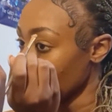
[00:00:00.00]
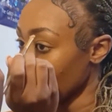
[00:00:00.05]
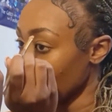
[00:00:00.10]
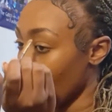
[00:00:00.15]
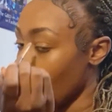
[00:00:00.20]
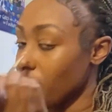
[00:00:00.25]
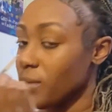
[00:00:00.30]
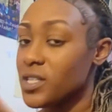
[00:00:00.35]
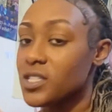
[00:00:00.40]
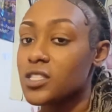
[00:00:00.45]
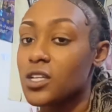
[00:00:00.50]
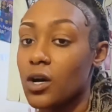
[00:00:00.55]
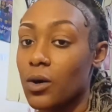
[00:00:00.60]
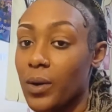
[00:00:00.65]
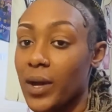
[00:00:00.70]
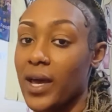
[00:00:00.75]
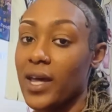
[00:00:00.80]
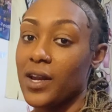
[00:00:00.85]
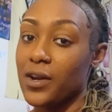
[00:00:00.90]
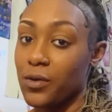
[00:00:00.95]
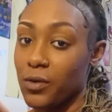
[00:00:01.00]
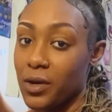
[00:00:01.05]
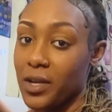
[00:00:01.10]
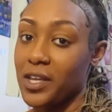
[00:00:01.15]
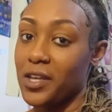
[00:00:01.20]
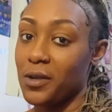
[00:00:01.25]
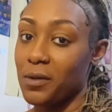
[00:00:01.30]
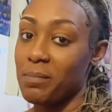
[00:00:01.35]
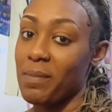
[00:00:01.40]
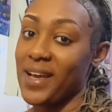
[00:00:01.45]
I'm gonna just go ahead and do a
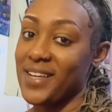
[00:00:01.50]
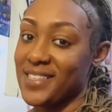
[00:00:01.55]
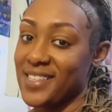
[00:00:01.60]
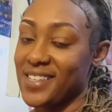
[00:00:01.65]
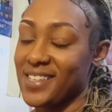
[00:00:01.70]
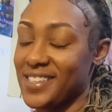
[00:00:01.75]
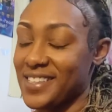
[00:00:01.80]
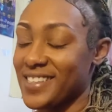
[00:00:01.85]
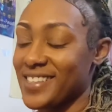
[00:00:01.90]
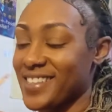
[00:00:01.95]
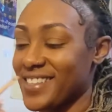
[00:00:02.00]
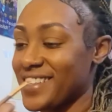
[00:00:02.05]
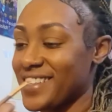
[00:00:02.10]
cute basic look.